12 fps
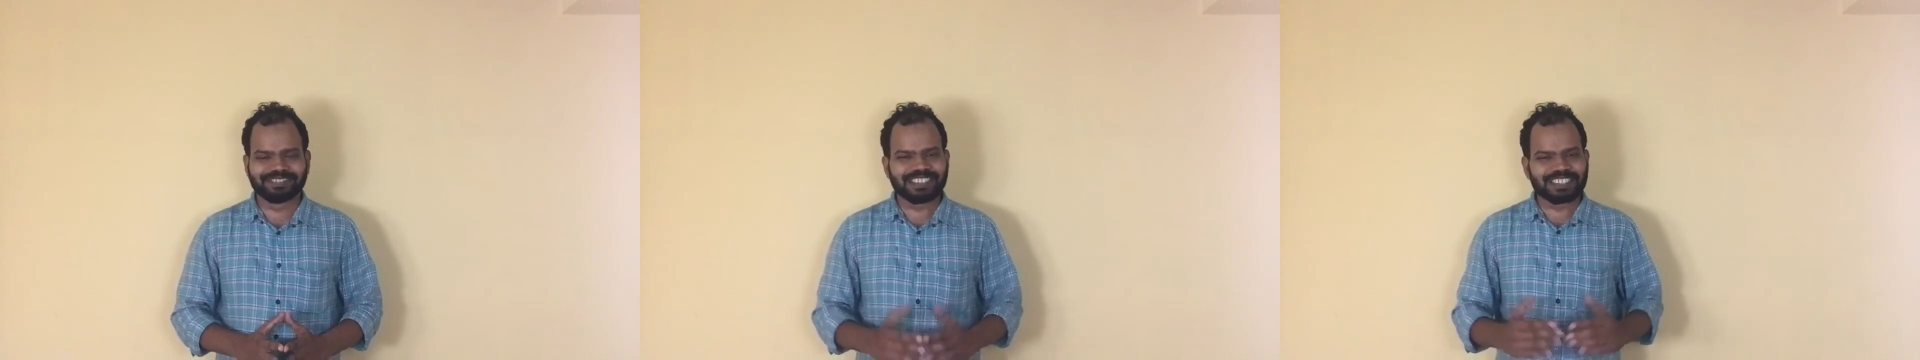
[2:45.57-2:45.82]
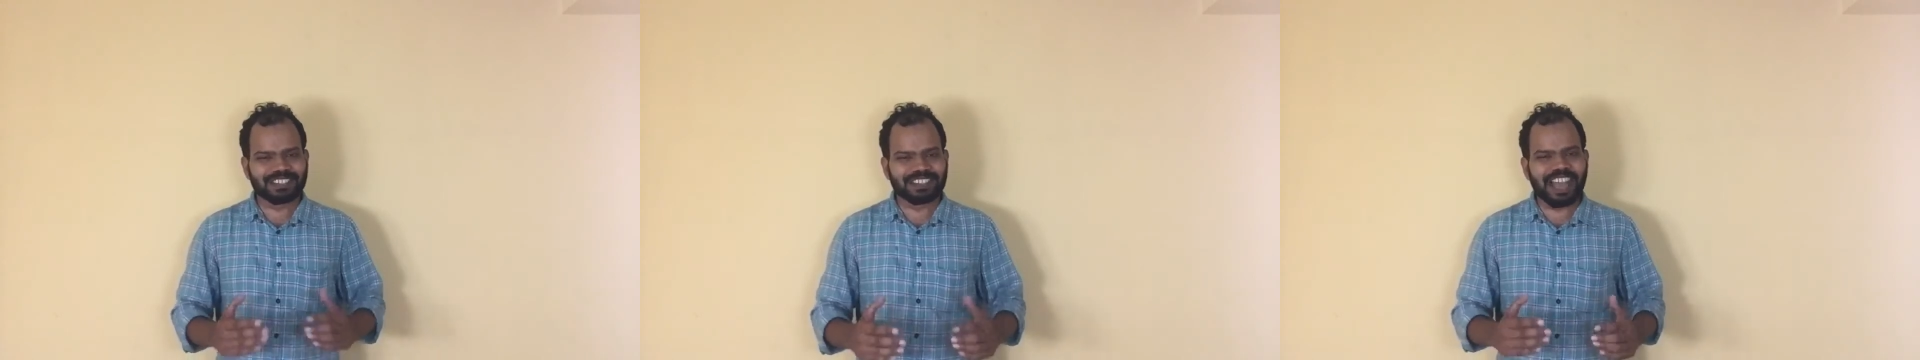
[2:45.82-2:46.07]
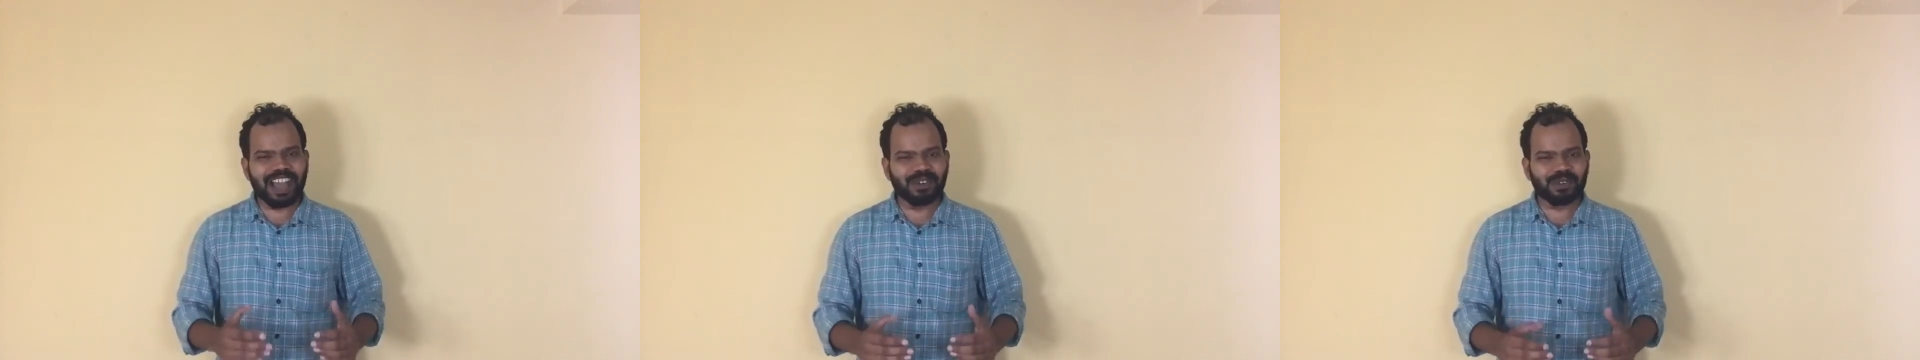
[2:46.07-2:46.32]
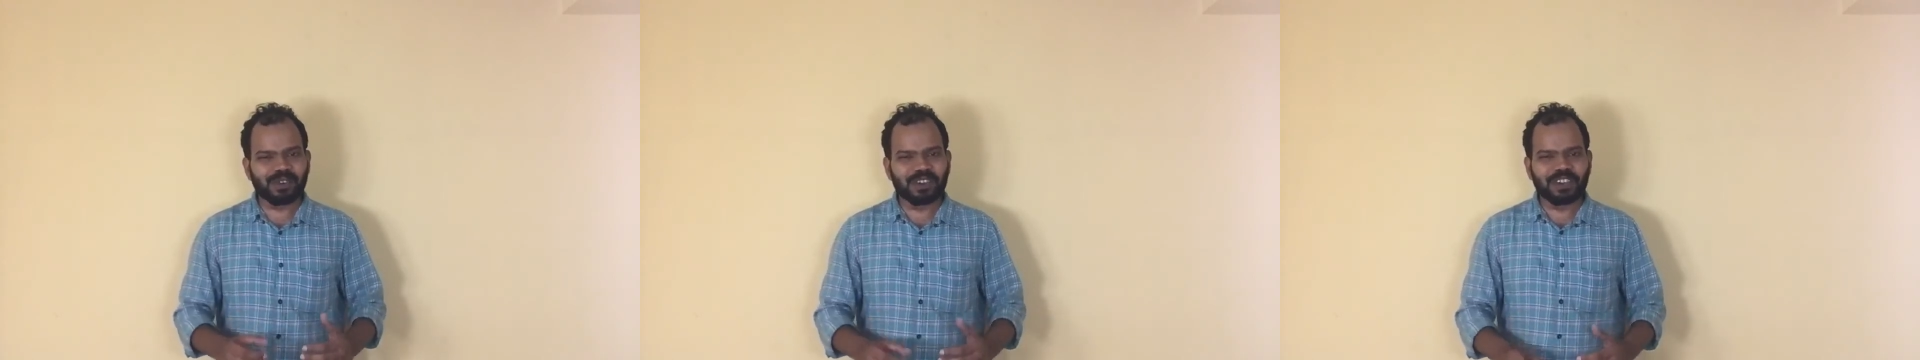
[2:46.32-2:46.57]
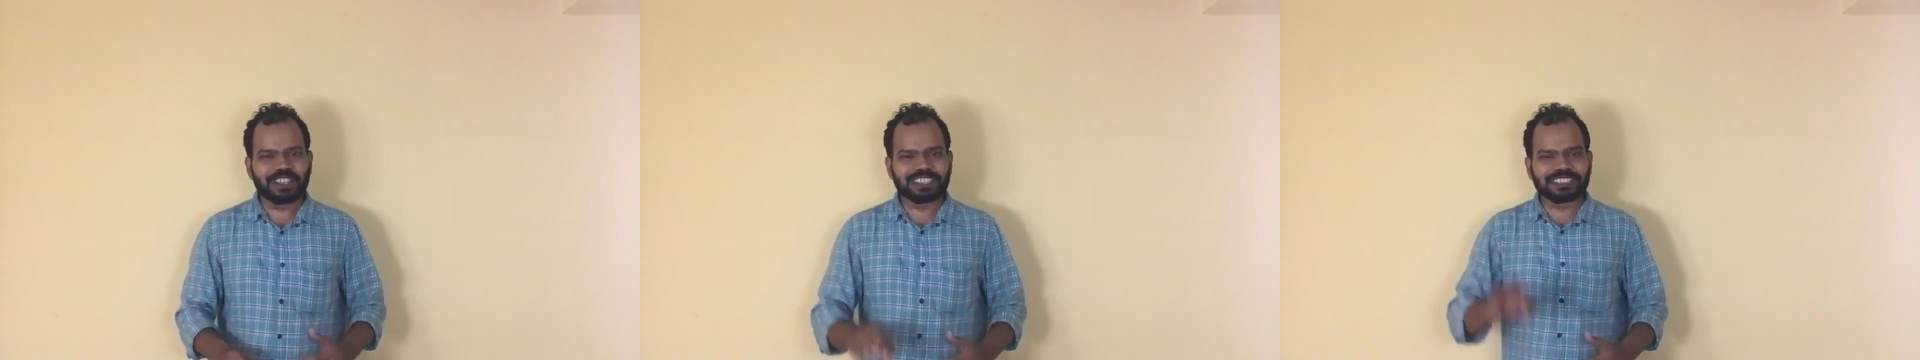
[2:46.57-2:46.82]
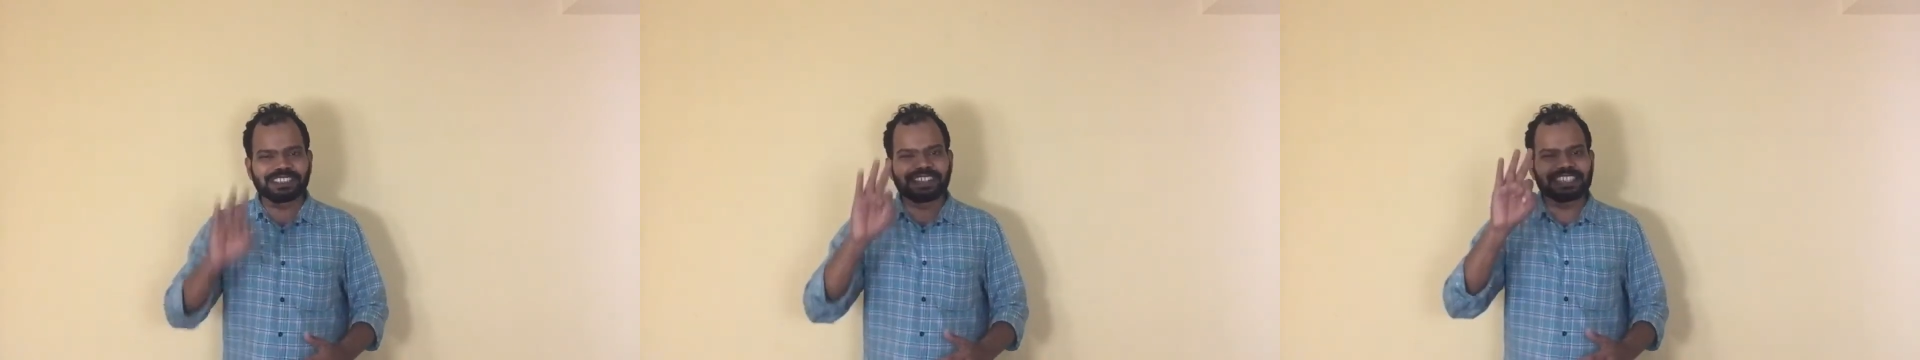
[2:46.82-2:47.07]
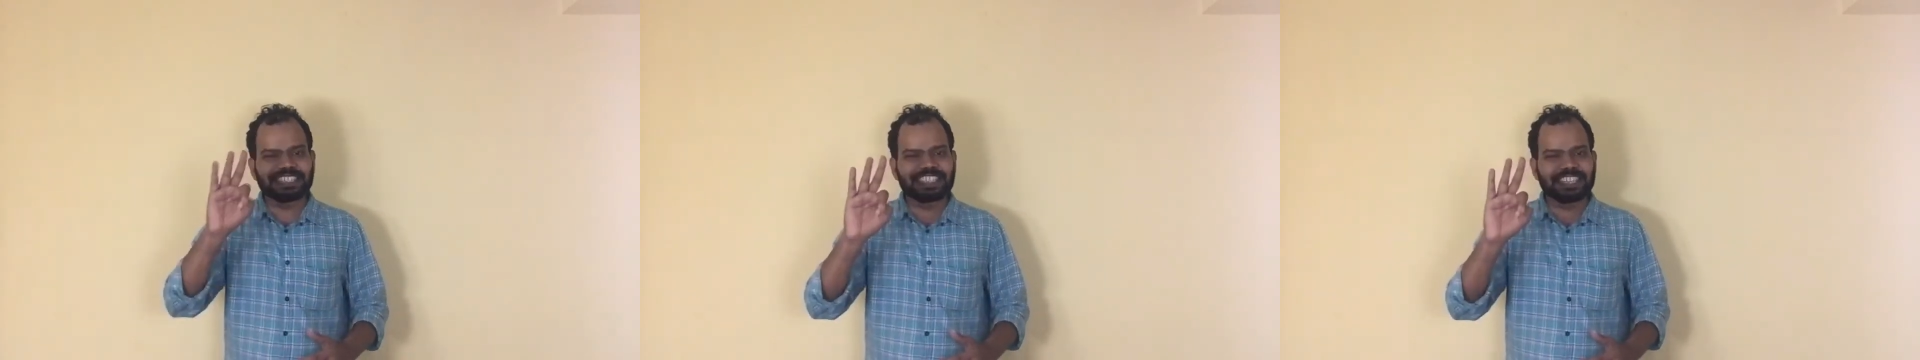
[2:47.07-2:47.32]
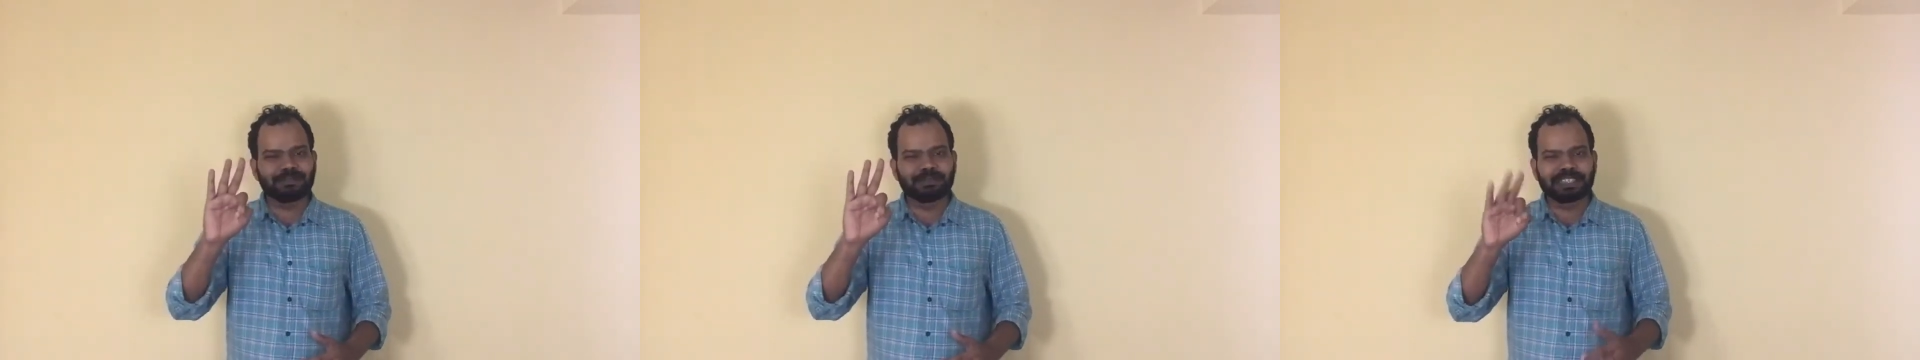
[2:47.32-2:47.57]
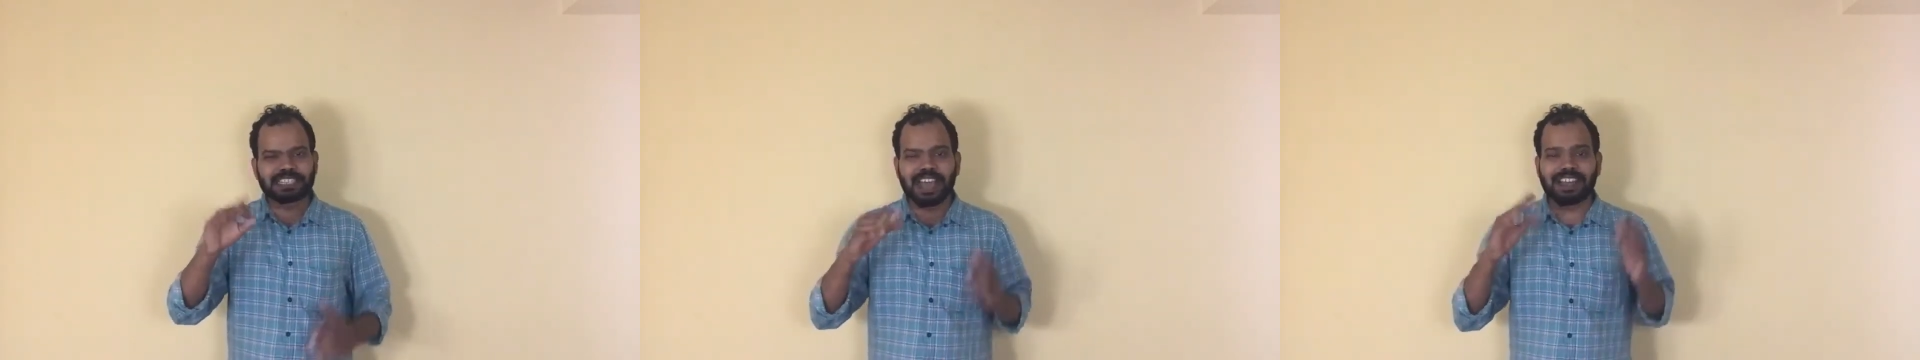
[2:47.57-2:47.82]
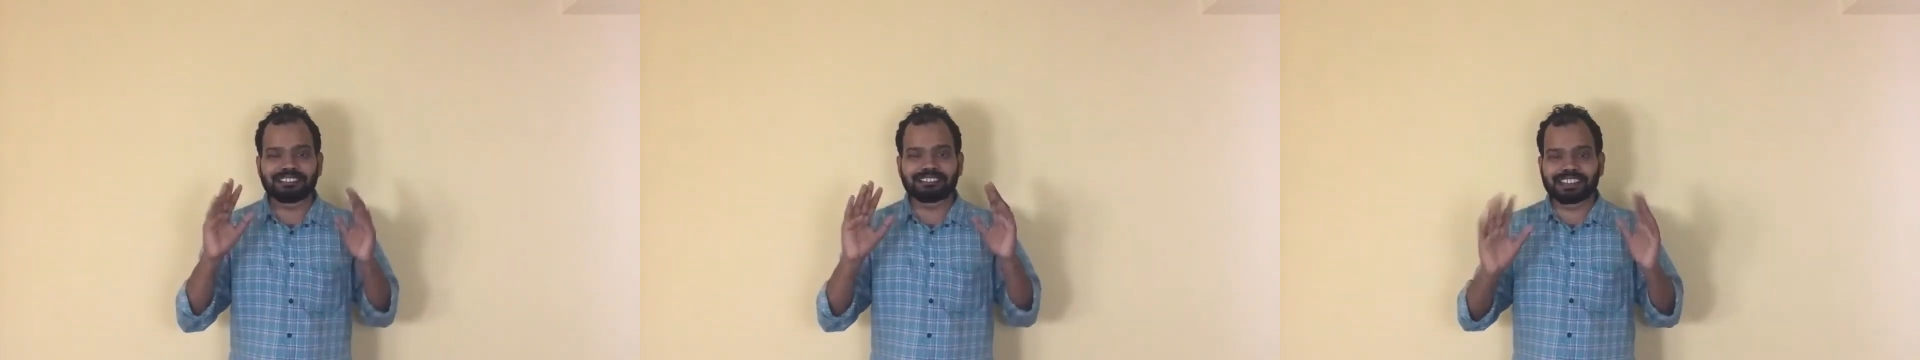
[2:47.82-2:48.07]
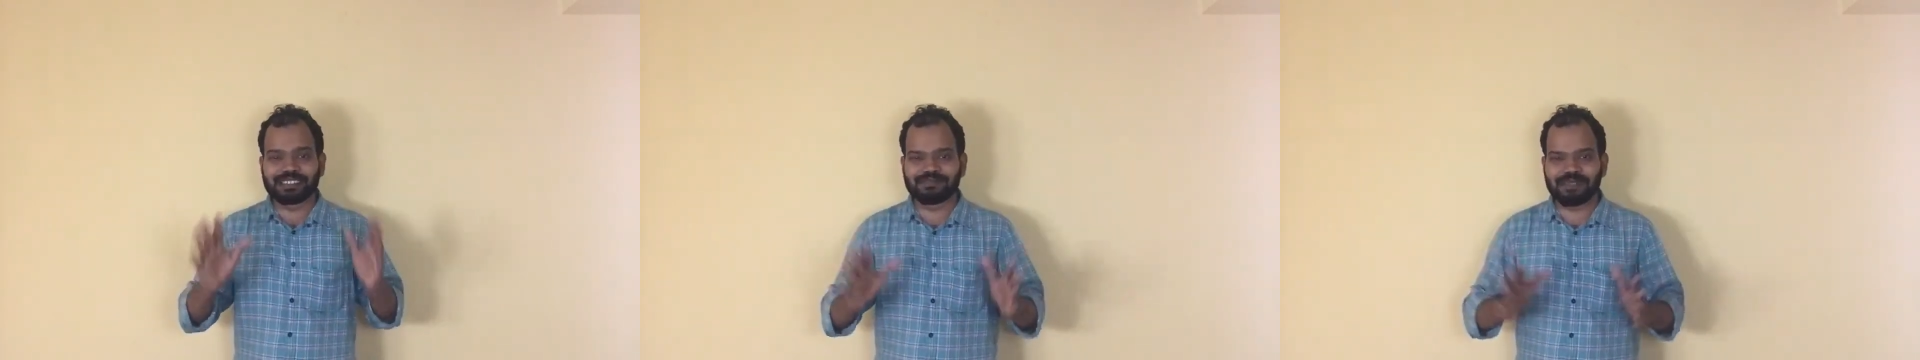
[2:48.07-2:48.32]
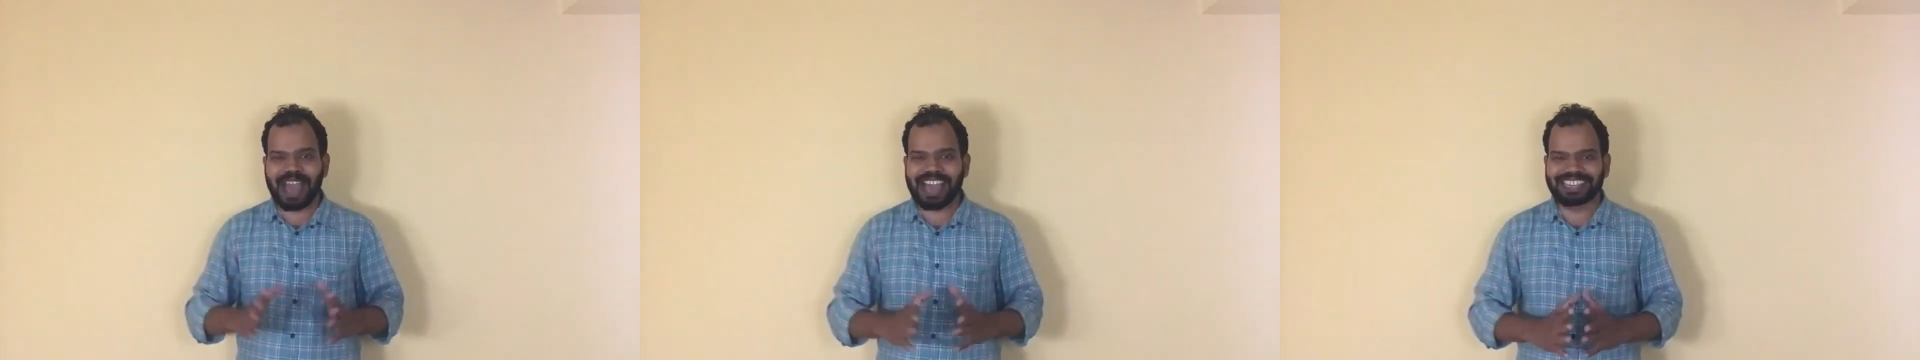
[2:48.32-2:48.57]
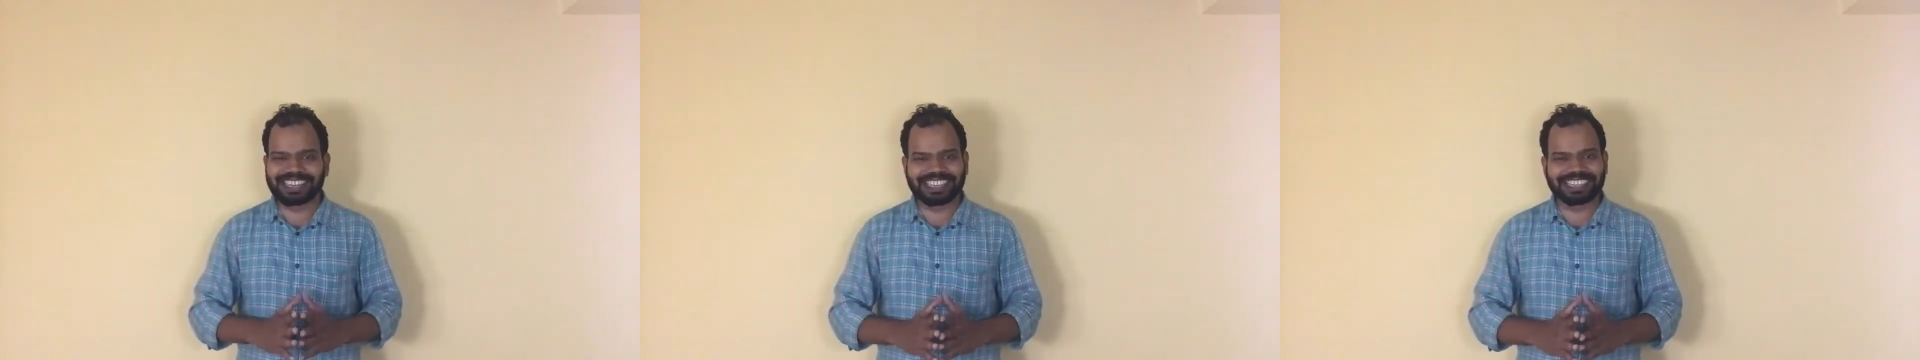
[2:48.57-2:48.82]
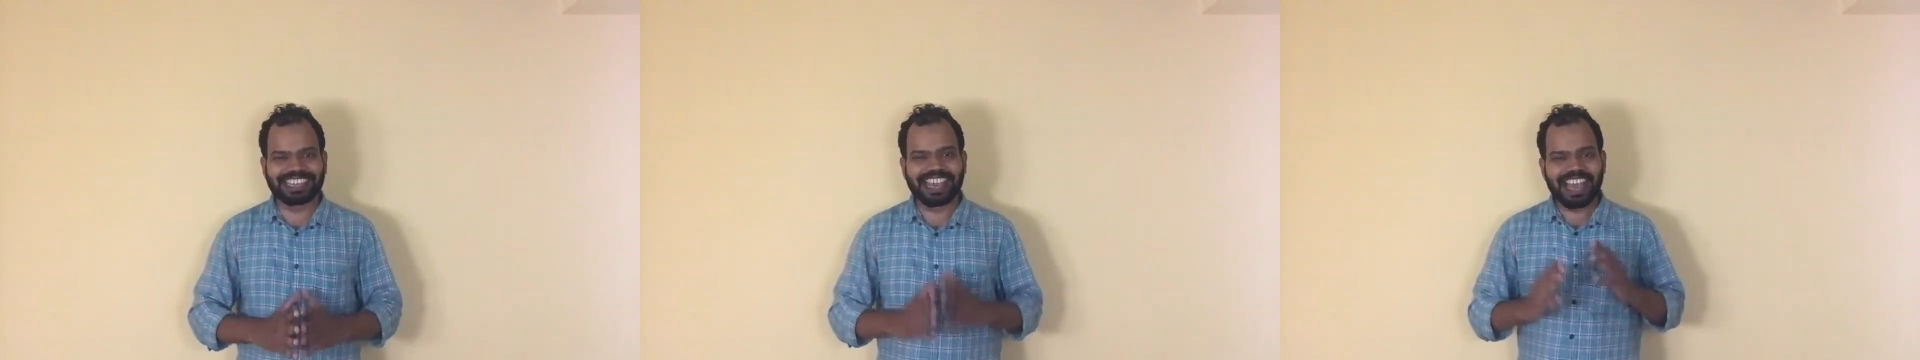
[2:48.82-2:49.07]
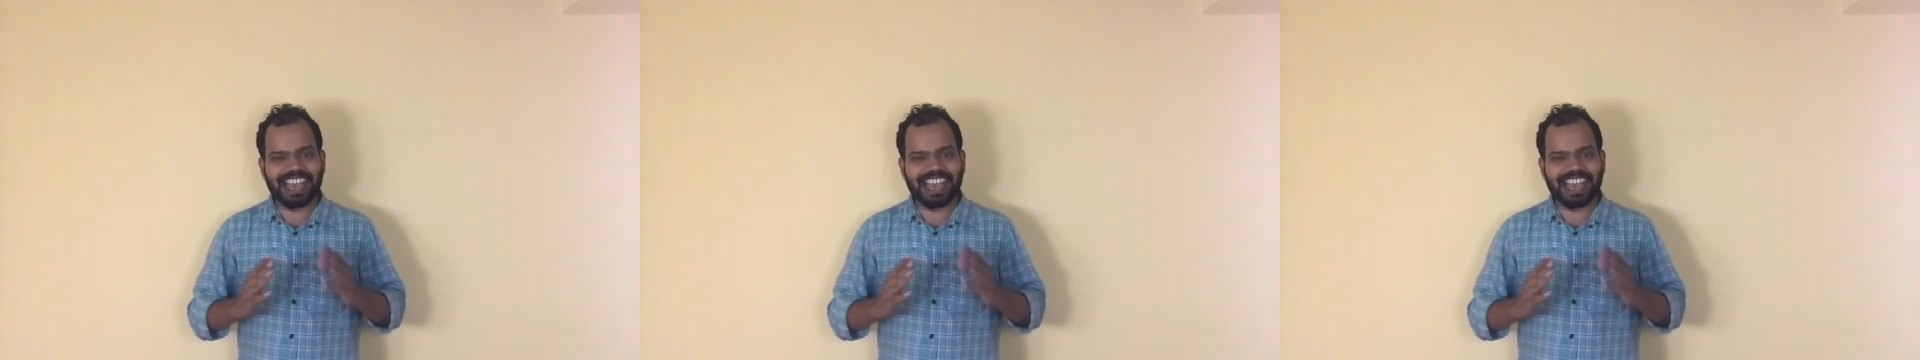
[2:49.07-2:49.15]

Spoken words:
So now 3 steps are remaining,